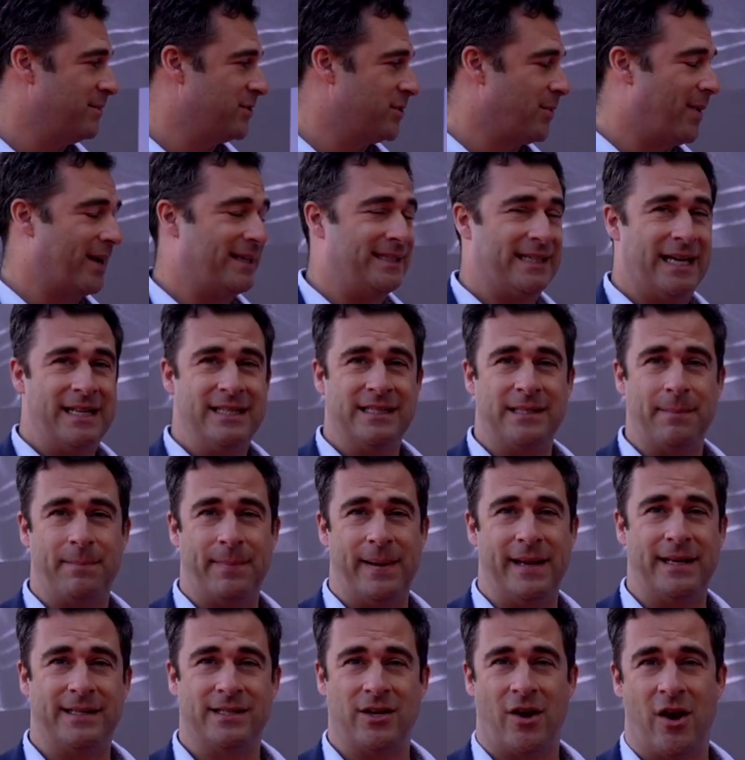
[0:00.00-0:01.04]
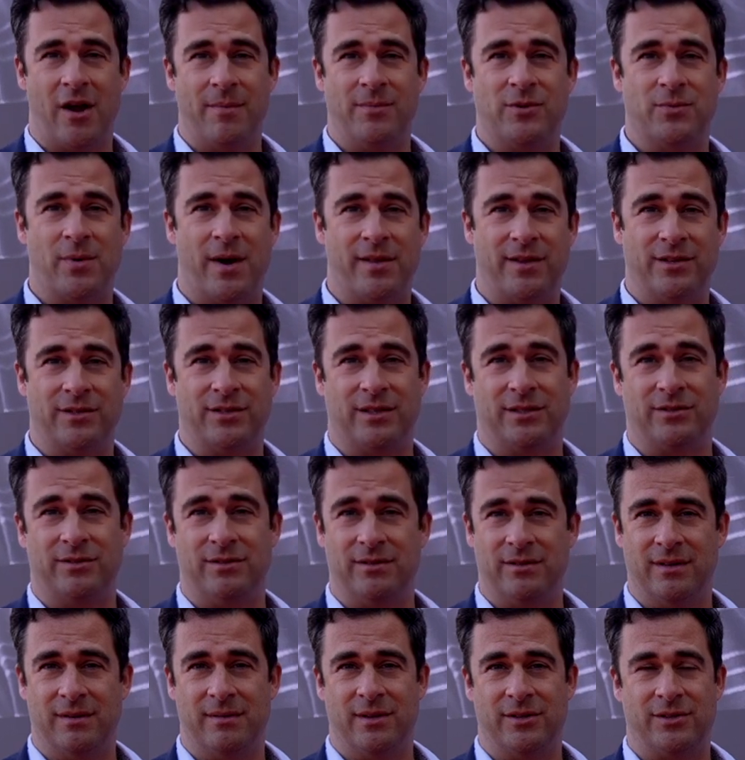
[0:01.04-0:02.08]
So I tend to pick times where there's
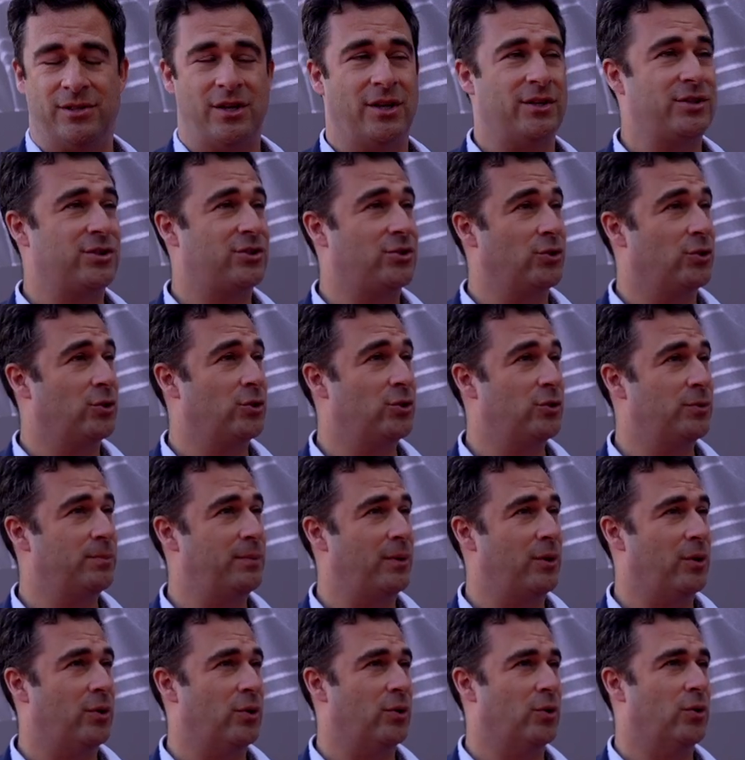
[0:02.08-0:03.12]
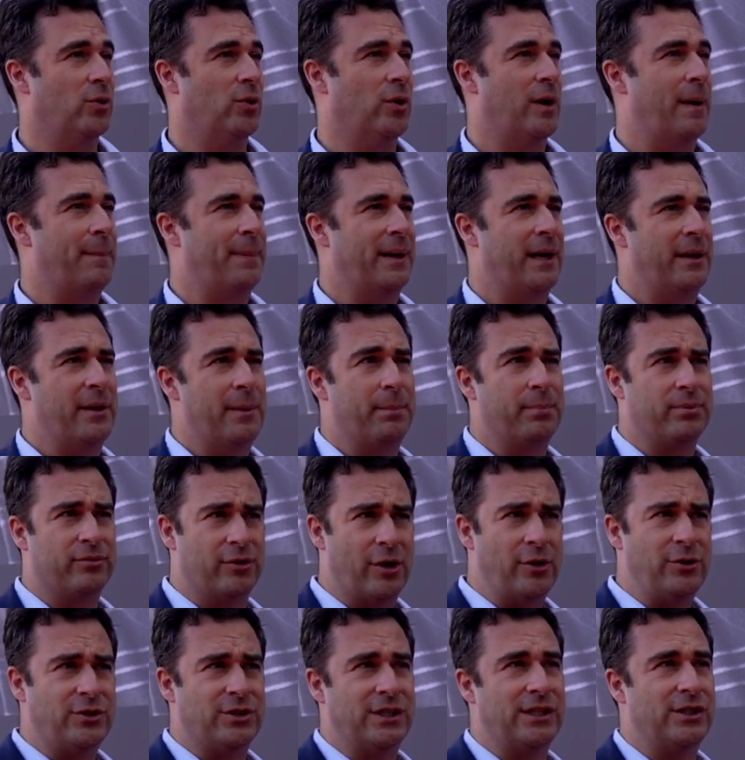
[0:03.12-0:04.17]
a dust storm or an
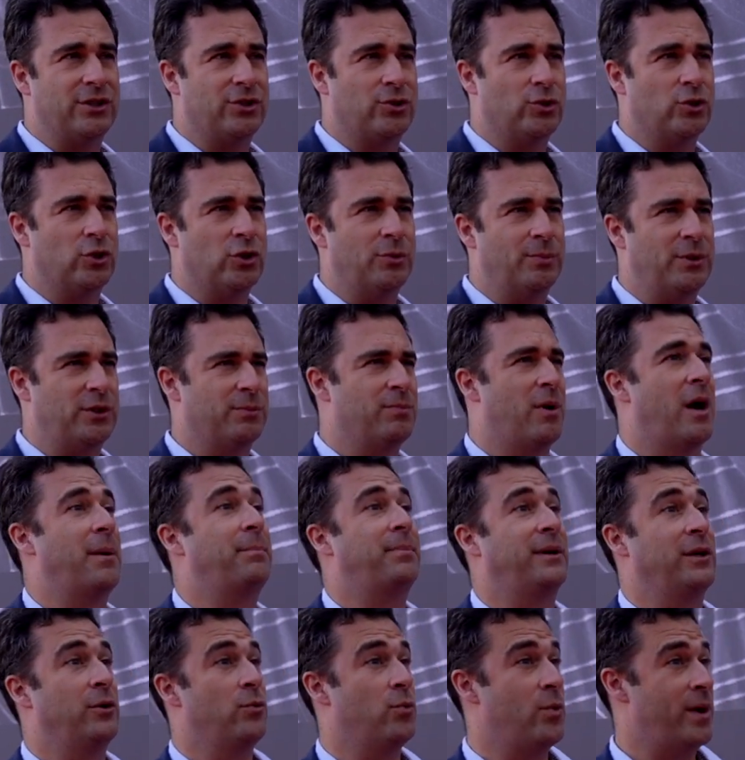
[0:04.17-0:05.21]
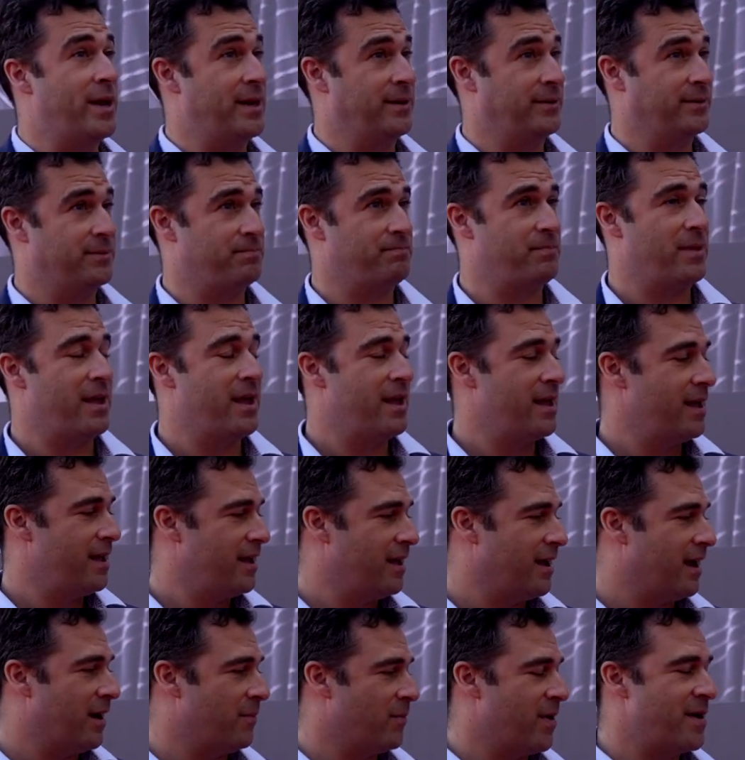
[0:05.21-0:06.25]
approaching storm which might bring wind.
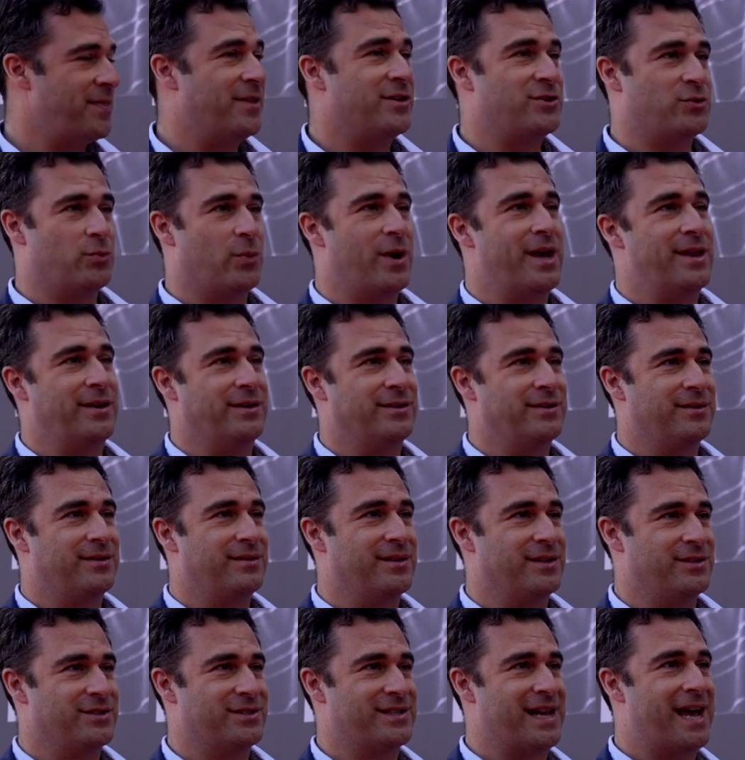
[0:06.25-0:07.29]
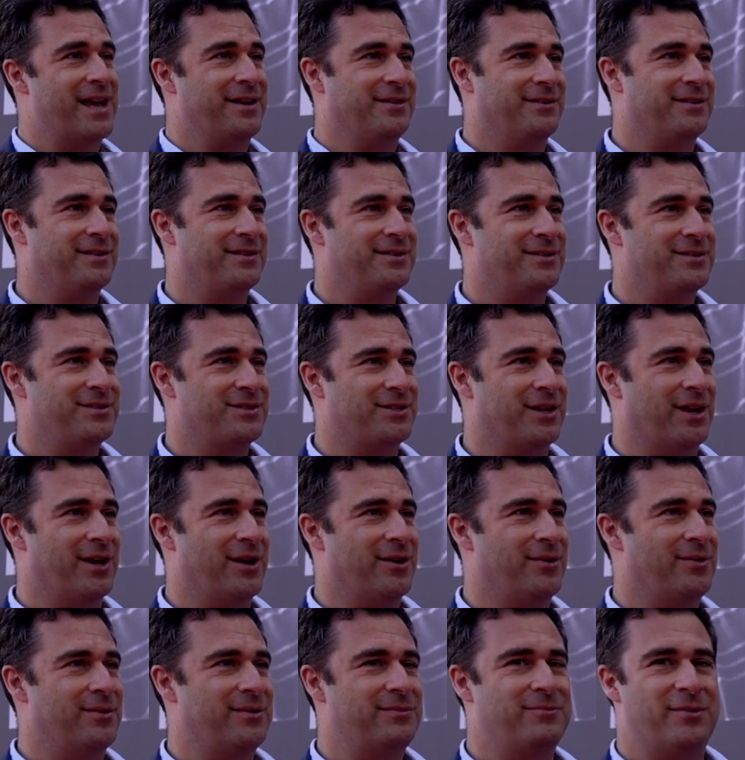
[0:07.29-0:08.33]
And when there's wind, there's sand. So
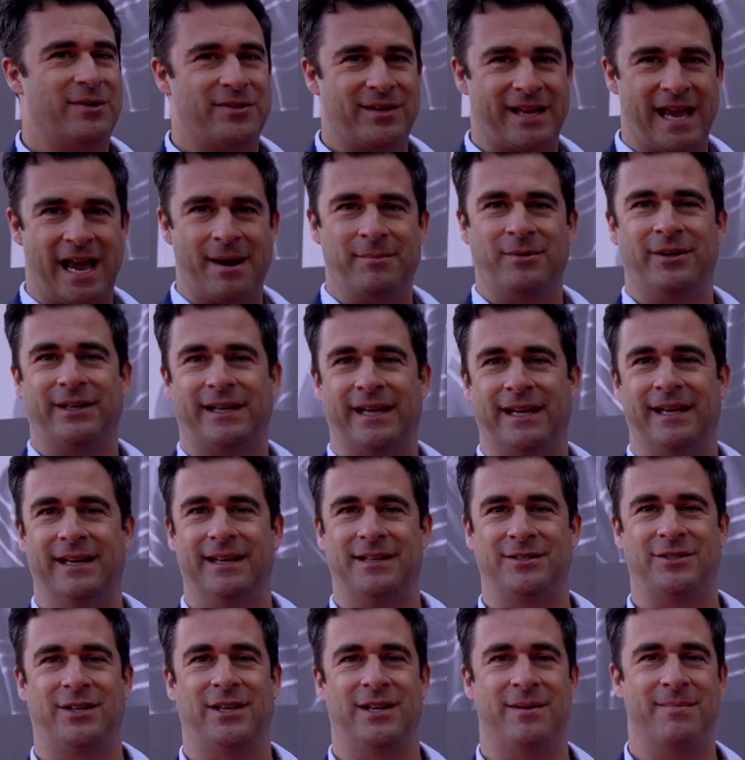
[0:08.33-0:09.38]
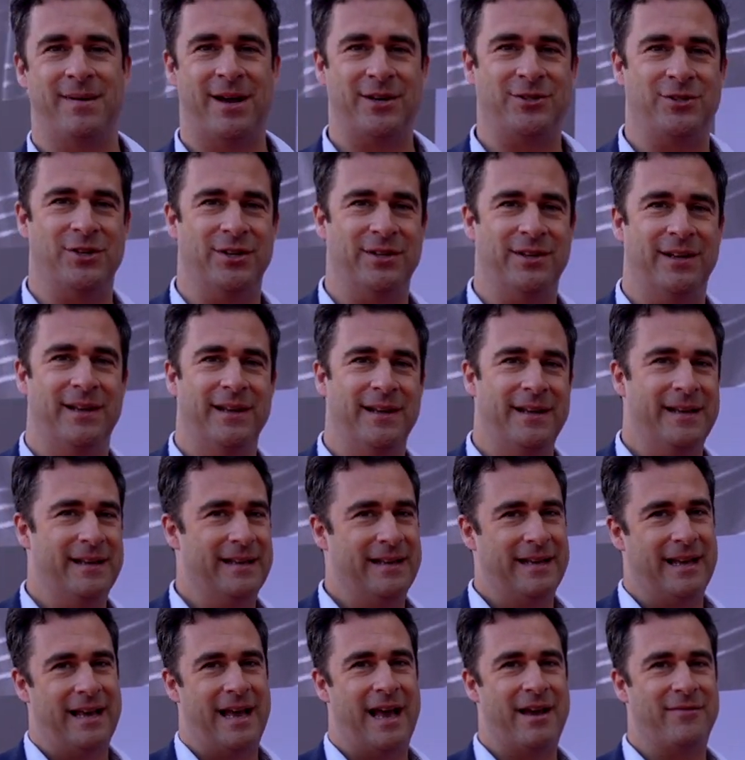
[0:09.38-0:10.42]
with camera gear, as you can imagine,
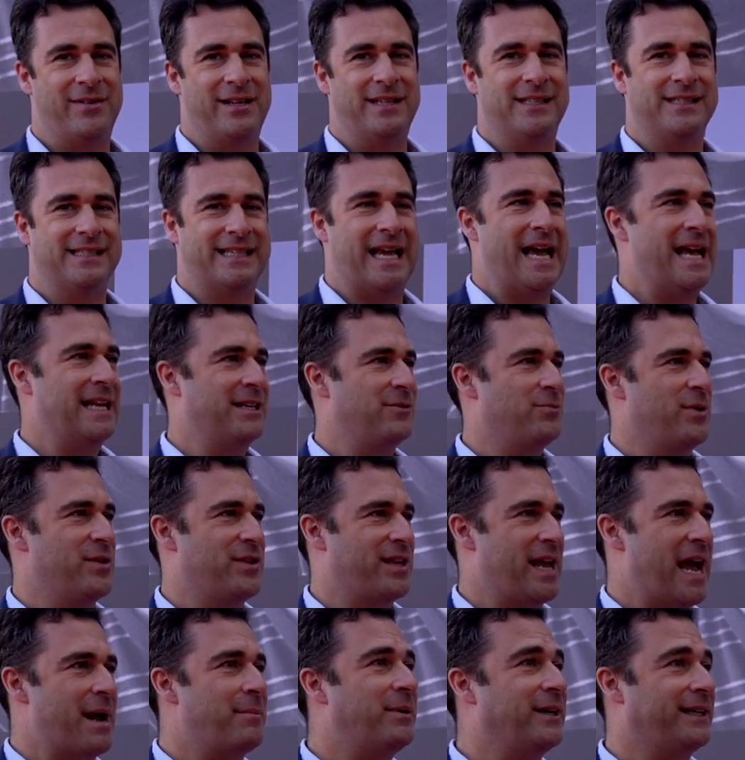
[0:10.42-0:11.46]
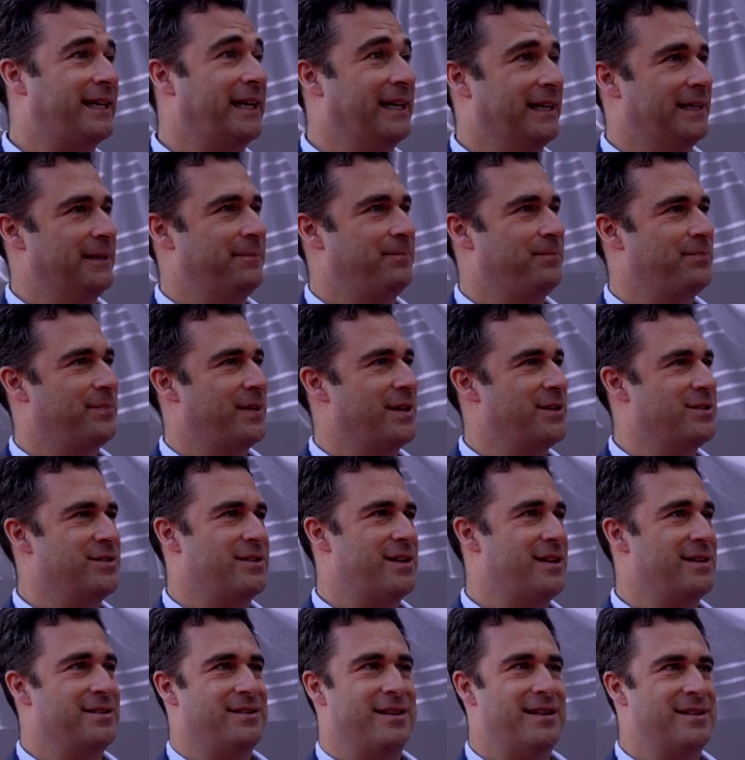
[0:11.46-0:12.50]
having sand with camera gear
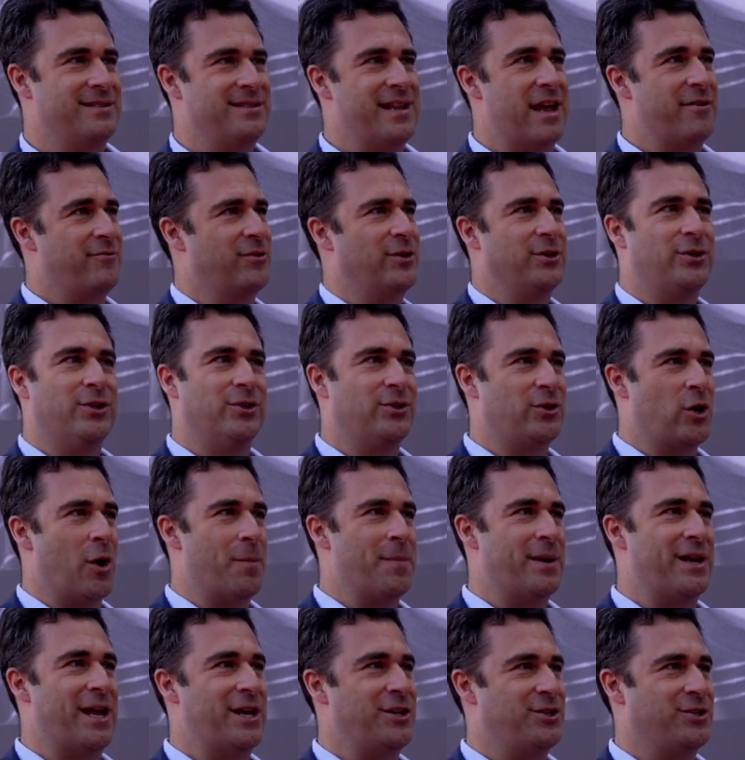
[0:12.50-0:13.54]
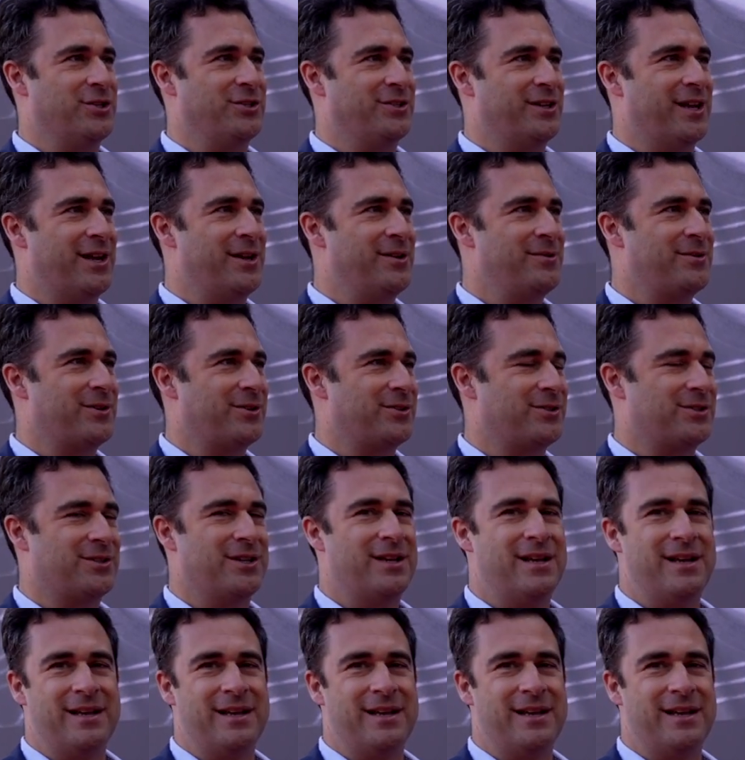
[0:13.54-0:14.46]
is never a good combination, no? Because